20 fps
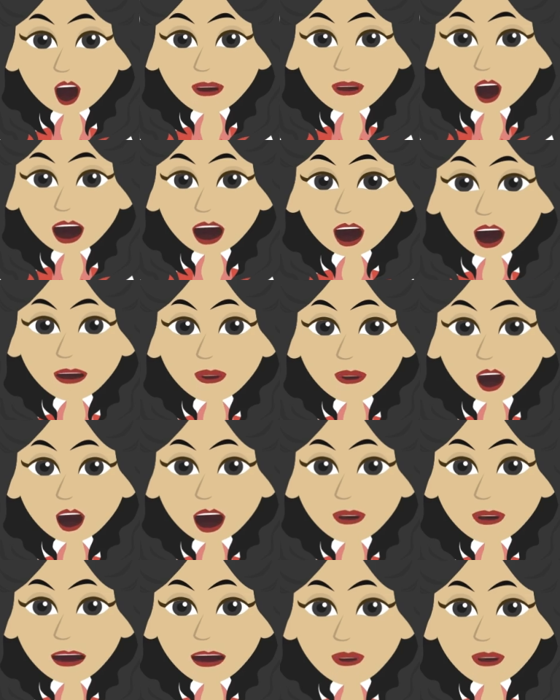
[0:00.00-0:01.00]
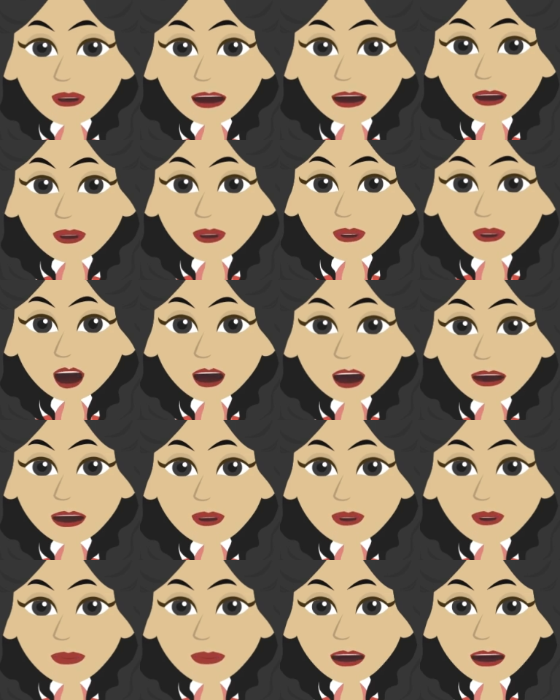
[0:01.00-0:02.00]
provide shelter from the sun
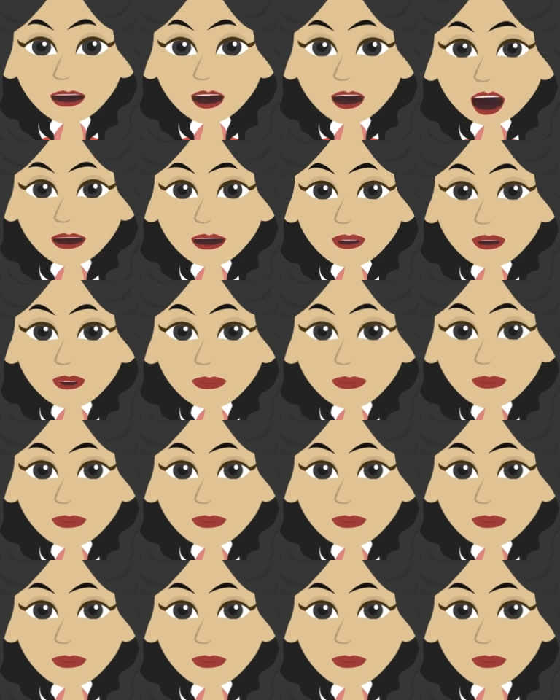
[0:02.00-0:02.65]
and weather.